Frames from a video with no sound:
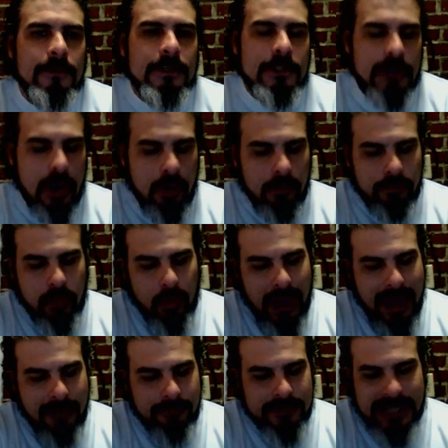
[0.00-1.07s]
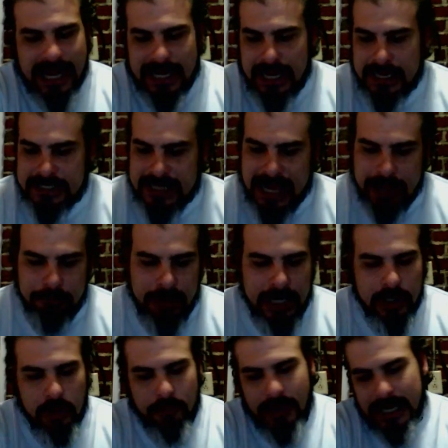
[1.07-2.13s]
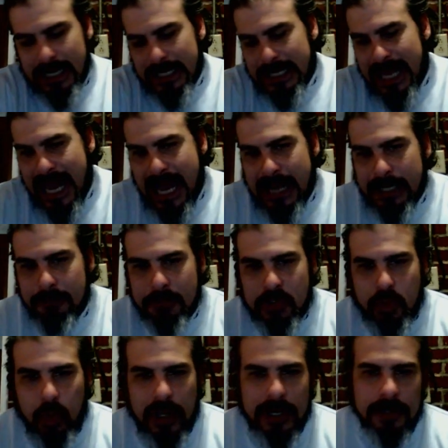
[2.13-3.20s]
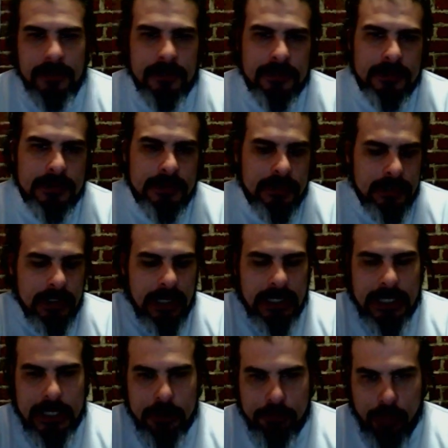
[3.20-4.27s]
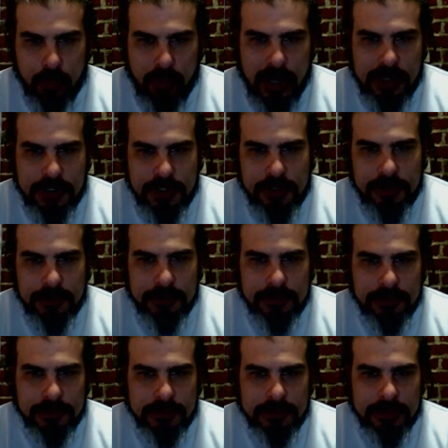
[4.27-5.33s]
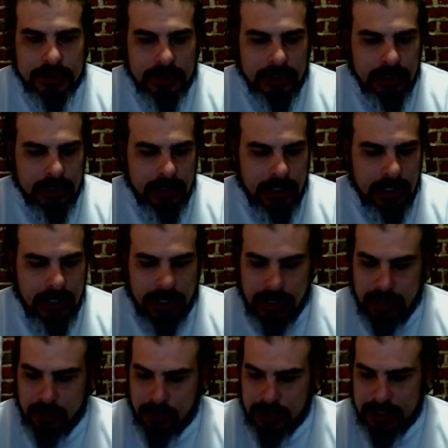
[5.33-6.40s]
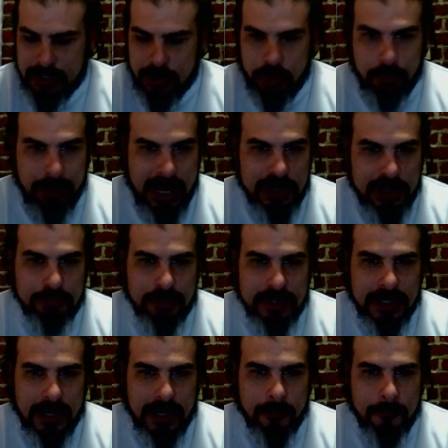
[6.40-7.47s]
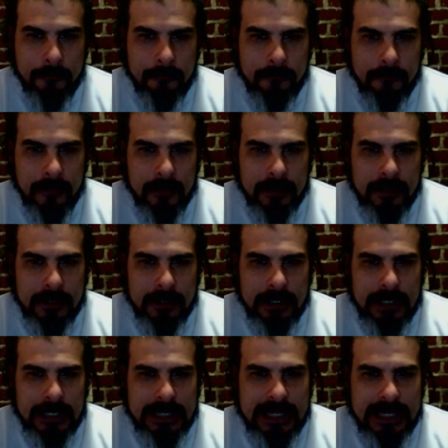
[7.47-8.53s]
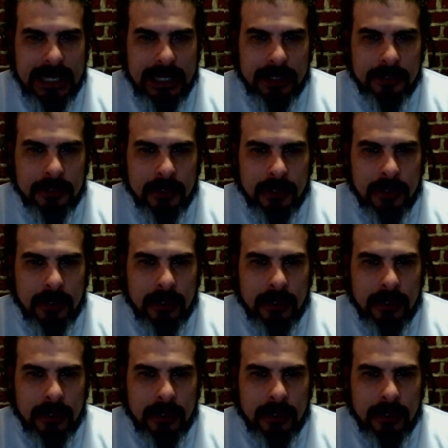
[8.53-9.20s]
So if you have side A, side B, and you've got a line in between, a length progression, or a linear measurement there, then